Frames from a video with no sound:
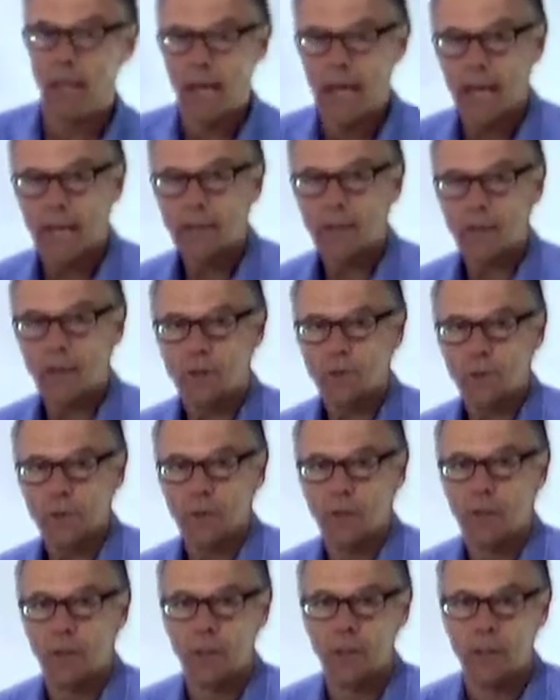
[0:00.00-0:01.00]
adductor.
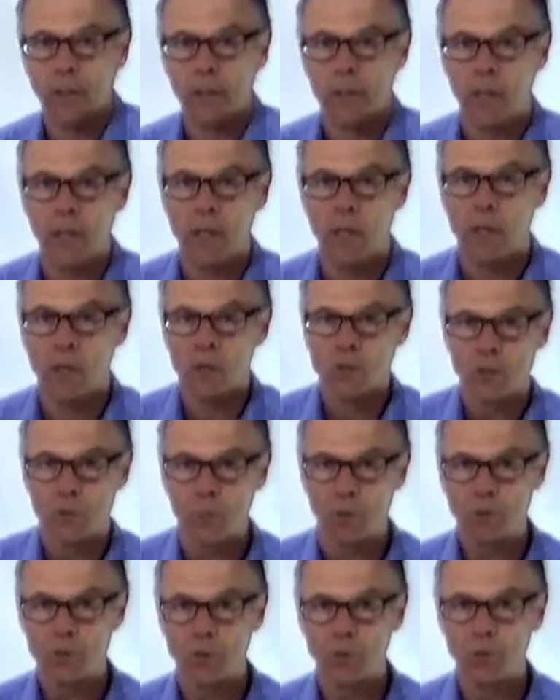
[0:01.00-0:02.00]
So
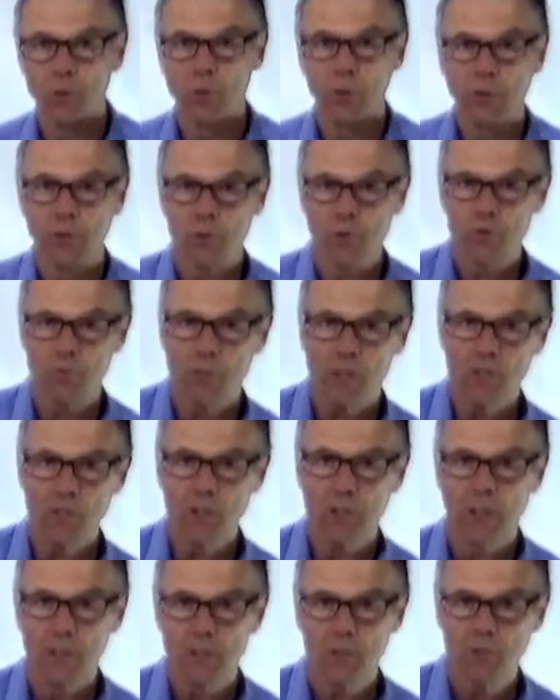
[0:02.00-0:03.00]
what you're doing to stretch
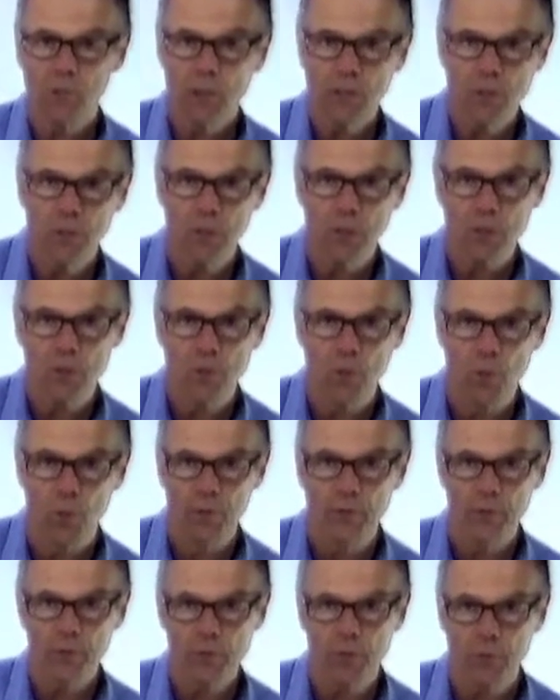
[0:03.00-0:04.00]
it is go
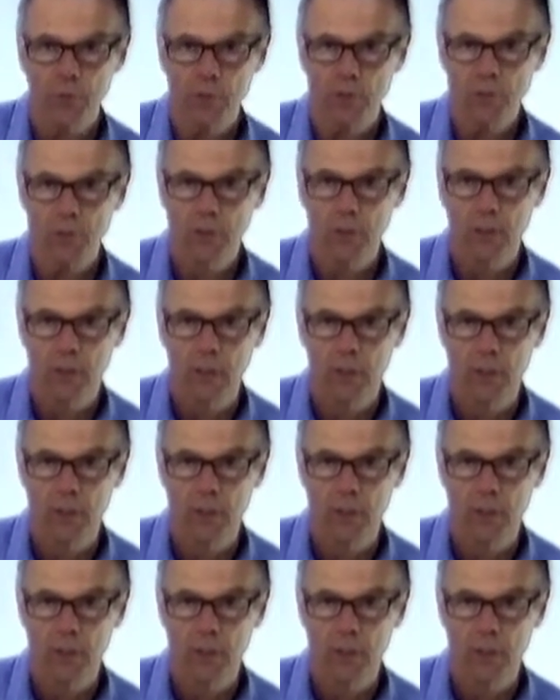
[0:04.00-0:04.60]
in this direction.